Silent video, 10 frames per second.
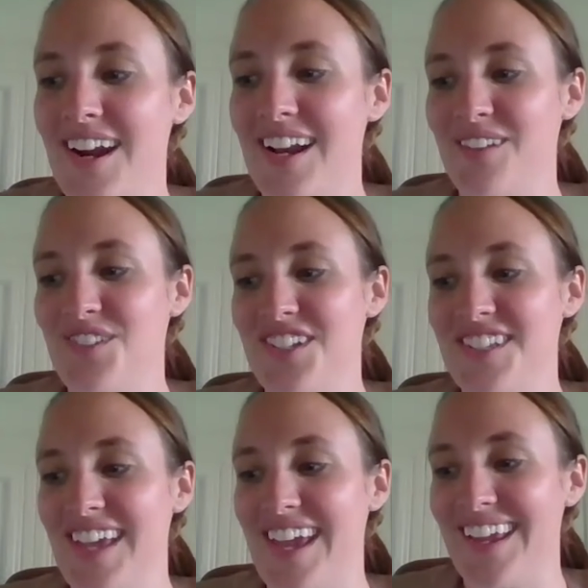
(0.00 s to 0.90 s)
kind of
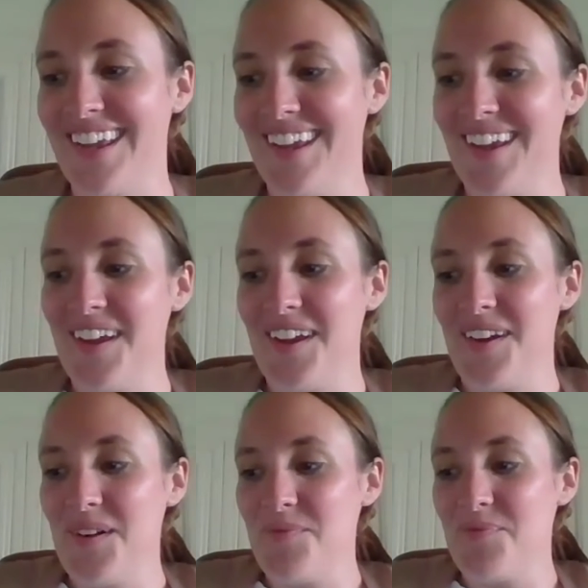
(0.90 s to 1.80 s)
just like
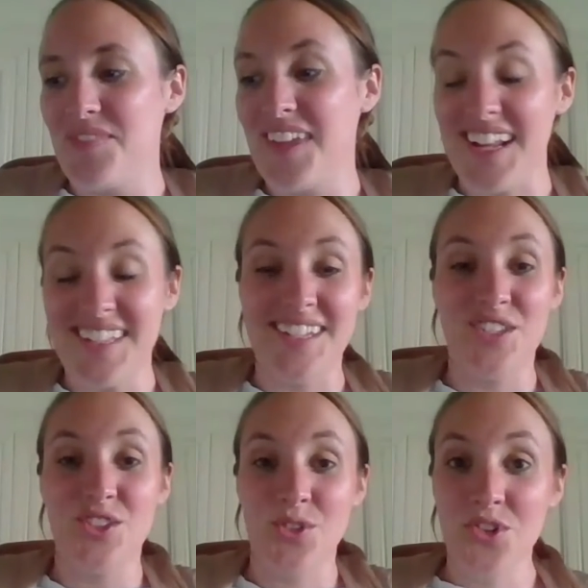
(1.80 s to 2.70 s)
gets
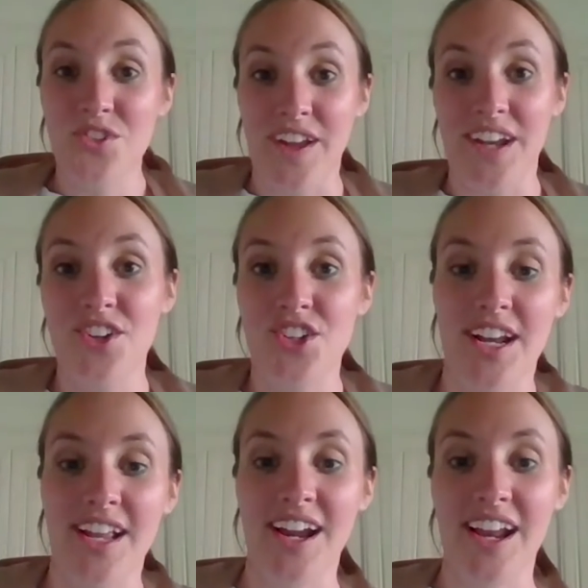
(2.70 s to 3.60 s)
this surge of energy
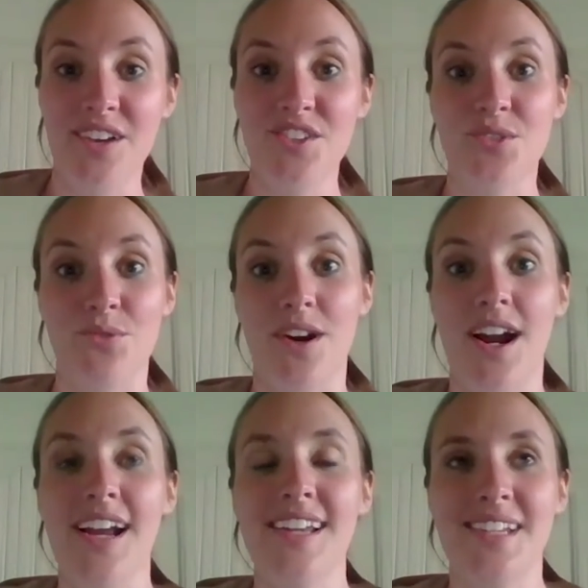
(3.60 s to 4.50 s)
and I kind of just
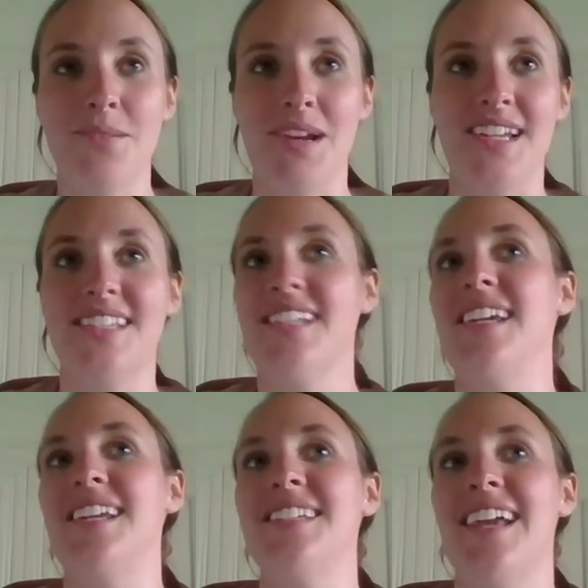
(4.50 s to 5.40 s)
rise in my
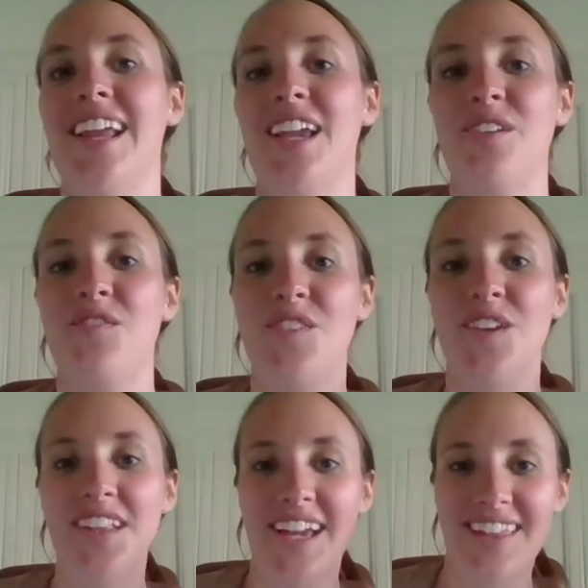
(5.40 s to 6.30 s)
seat and I can
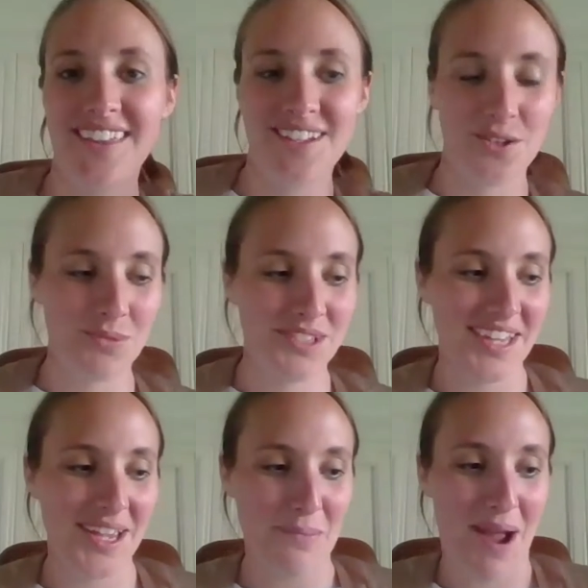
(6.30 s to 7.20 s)
feel like these almost
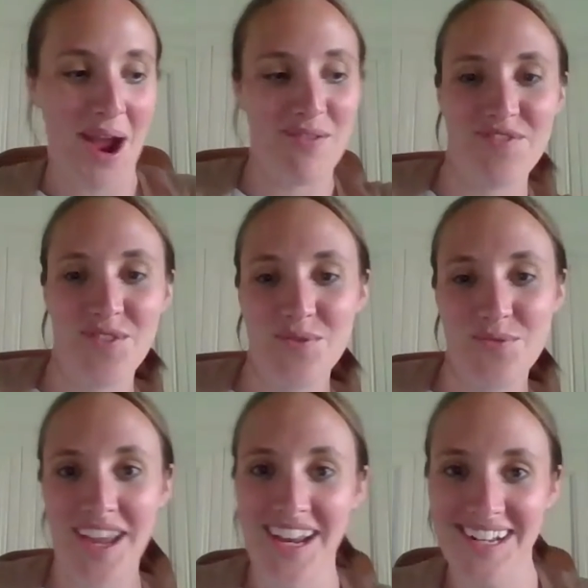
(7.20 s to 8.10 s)
like powerful
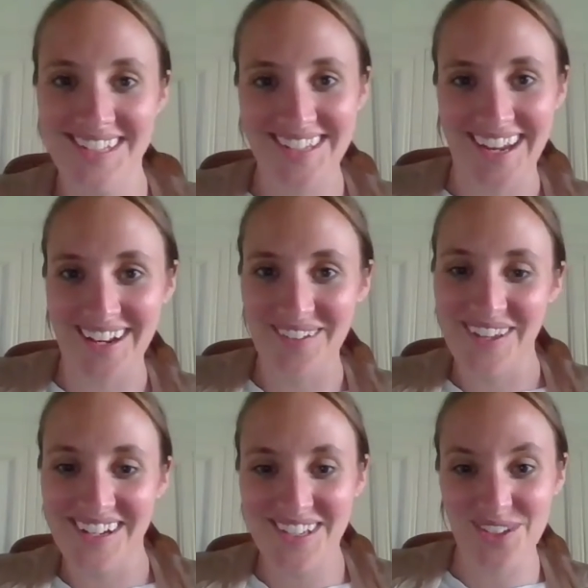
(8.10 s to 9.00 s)
wings kind of
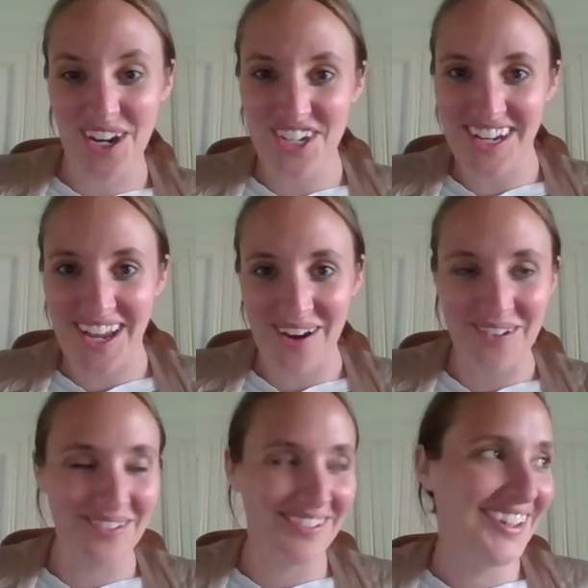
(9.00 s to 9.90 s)
like stretching
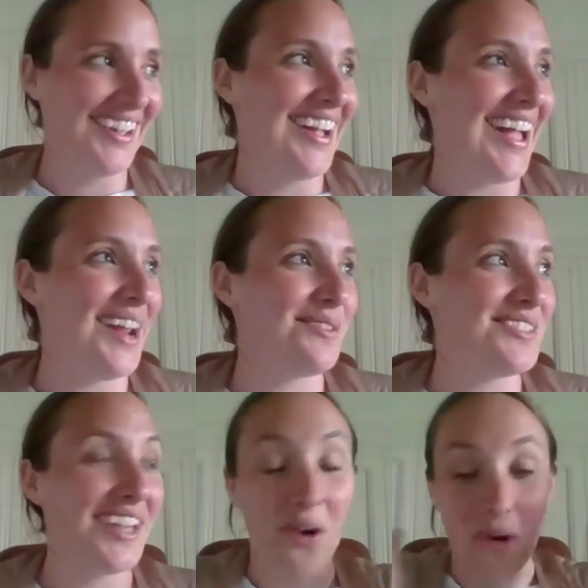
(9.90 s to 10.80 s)
out. And I
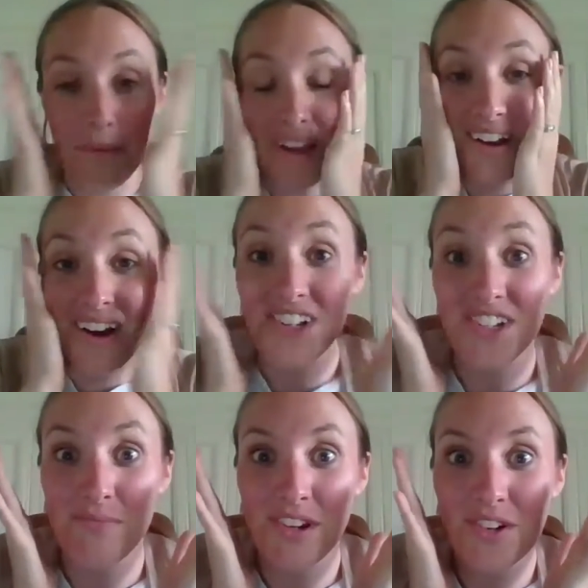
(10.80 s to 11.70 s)
was like, oh my gosh,